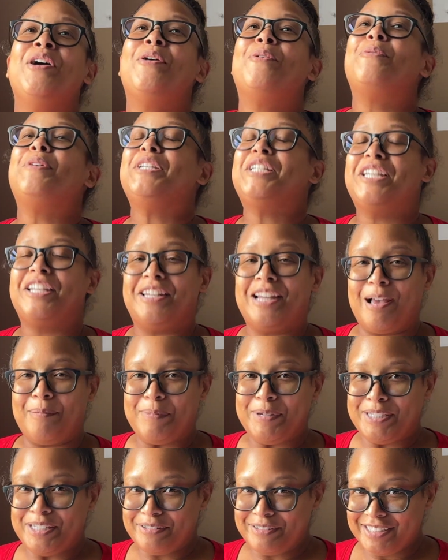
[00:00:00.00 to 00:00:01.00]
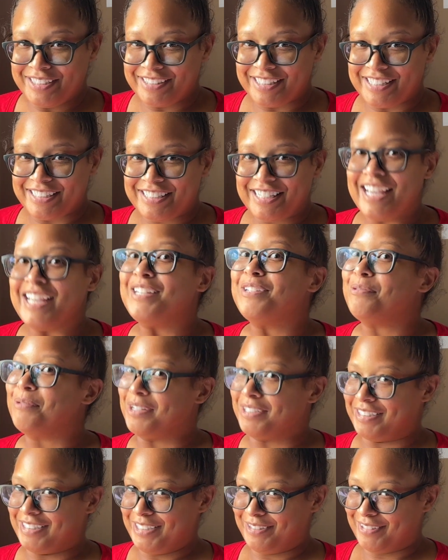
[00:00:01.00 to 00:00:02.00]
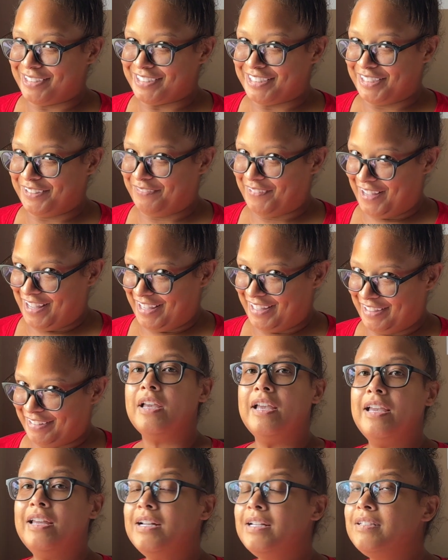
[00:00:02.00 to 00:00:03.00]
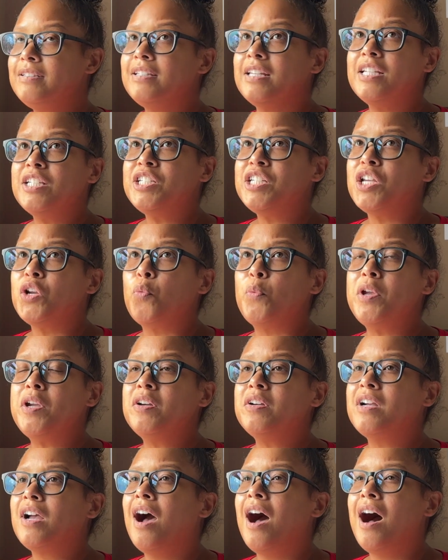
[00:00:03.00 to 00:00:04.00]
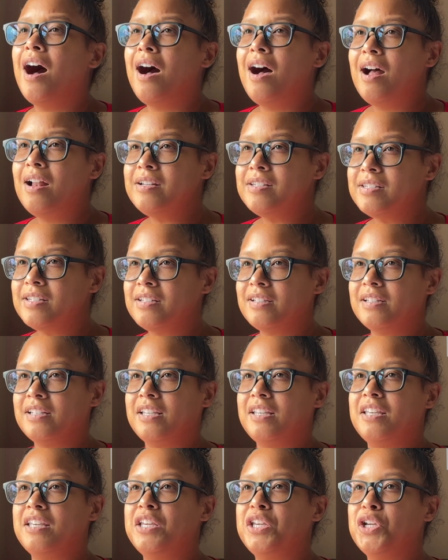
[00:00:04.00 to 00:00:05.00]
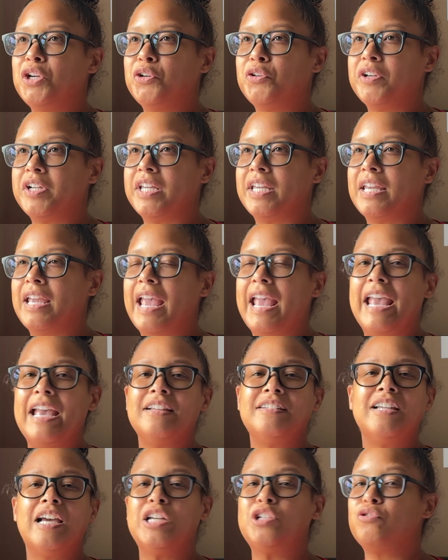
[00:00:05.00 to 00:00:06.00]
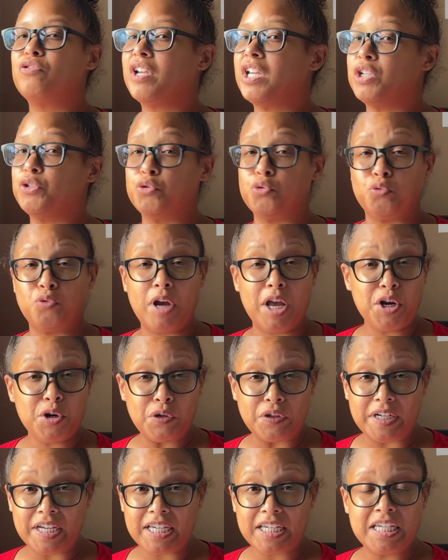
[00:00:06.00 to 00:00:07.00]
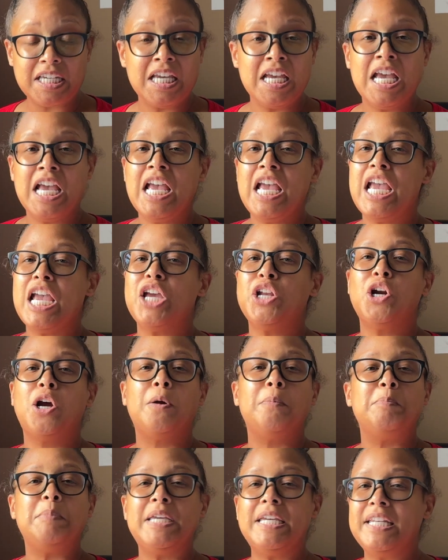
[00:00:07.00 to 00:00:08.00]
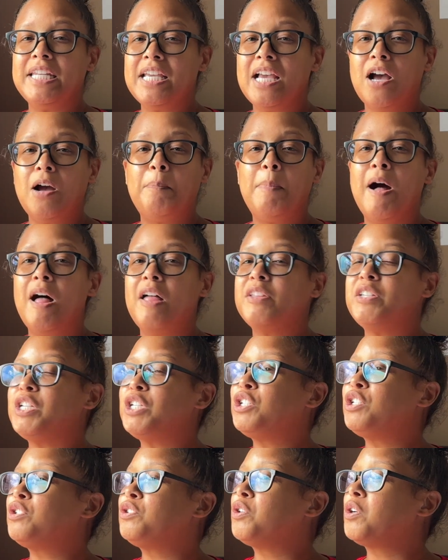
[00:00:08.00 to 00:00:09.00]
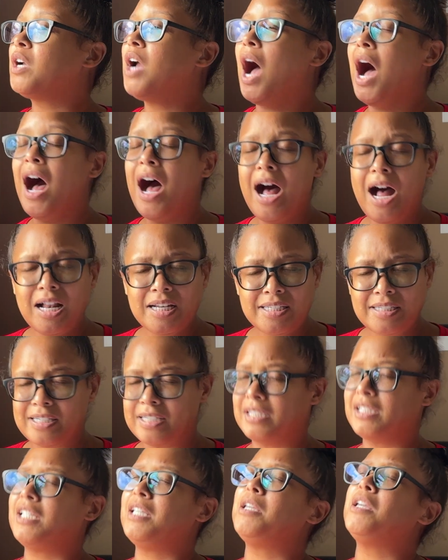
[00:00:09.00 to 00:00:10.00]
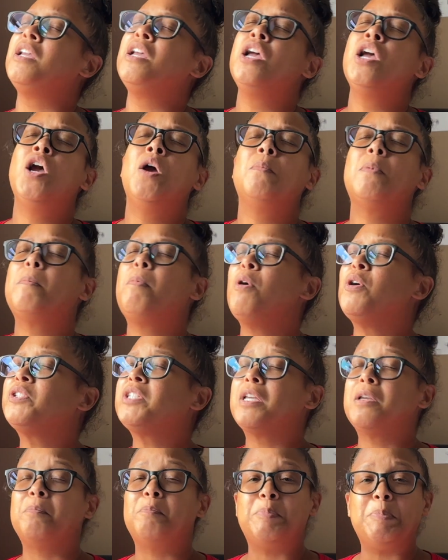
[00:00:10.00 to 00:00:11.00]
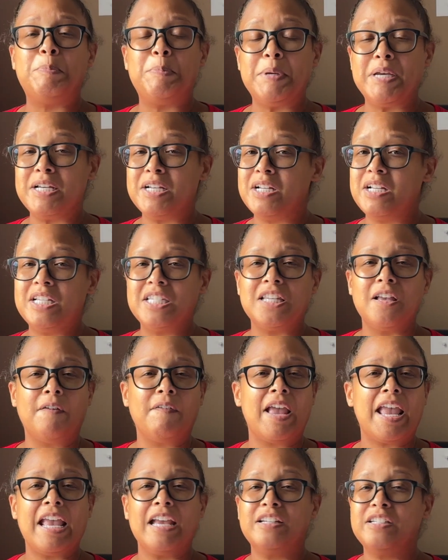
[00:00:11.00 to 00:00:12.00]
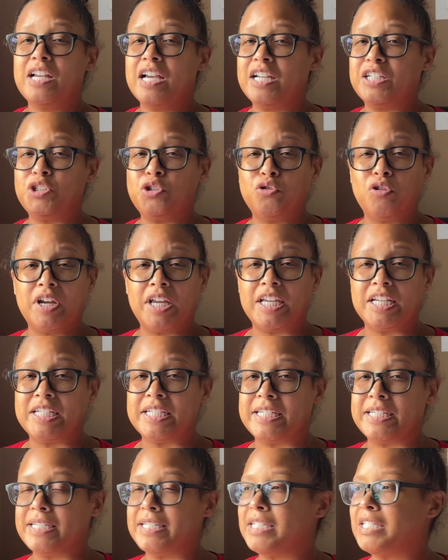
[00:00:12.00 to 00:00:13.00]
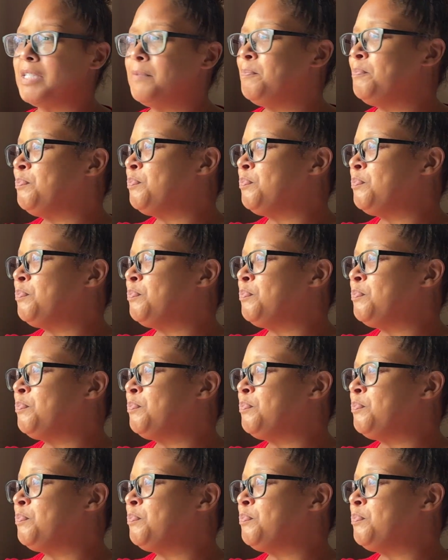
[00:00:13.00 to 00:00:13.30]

We should not be doing this in 2025. In addition, we are constantly hearing anti-trans rhetoric in our media. Politicians are constantly proposing bills of anti-trans